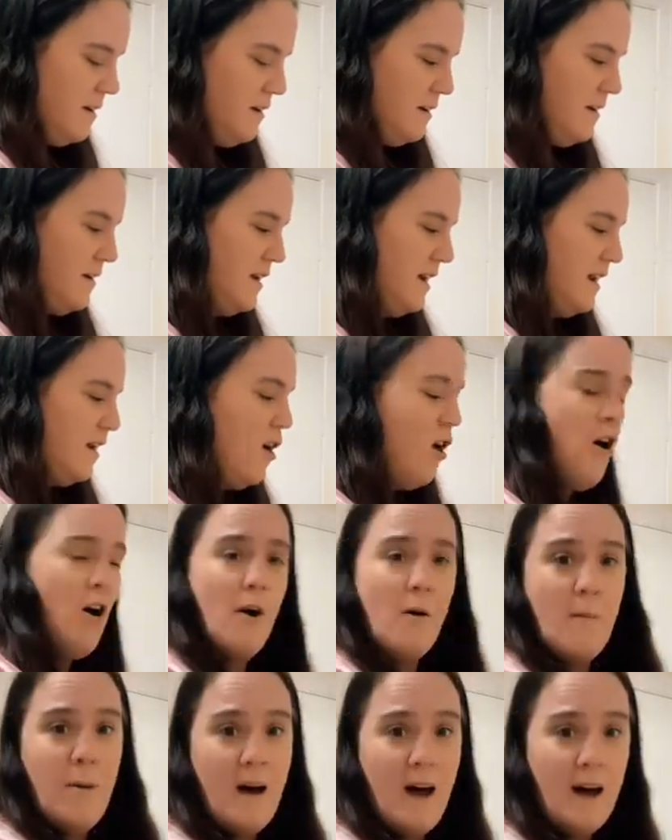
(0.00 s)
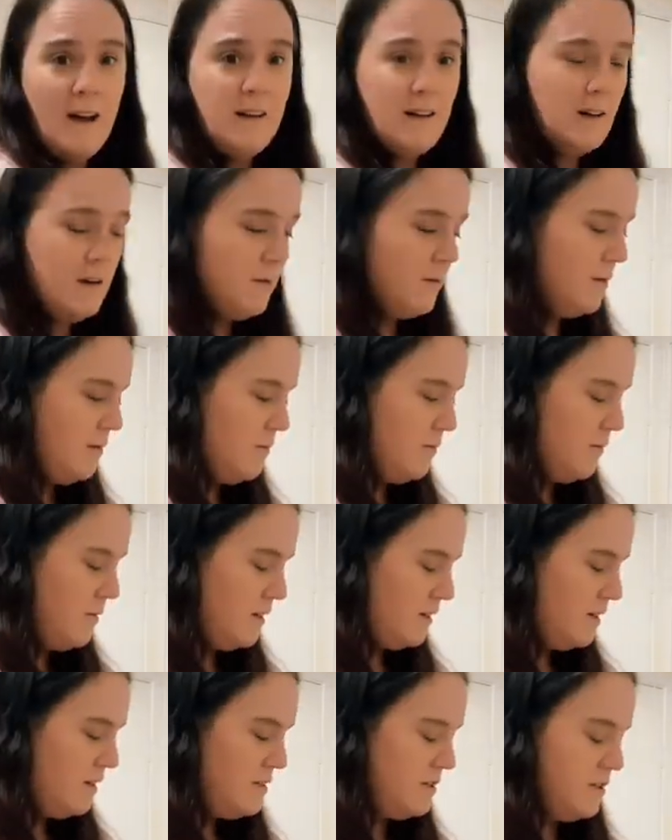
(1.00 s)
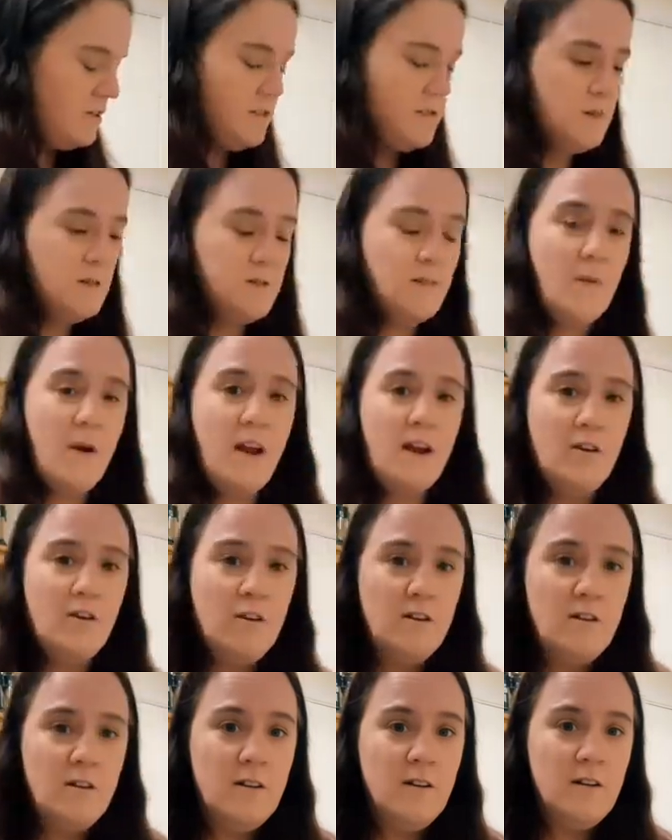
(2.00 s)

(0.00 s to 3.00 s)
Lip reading: in a hot pan, we're going to do some spray oil,